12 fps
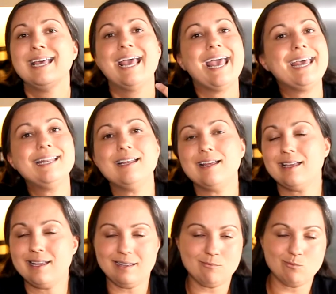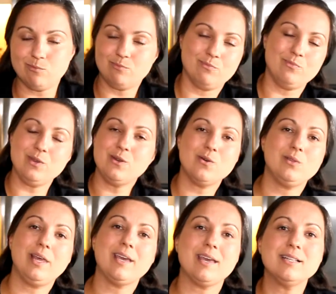And
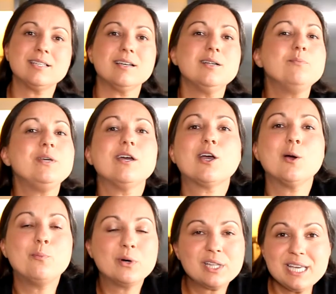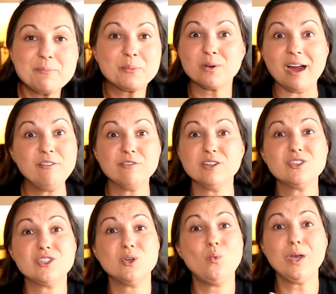it's gonna be a complete preference
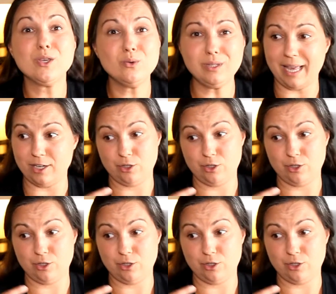to what you like.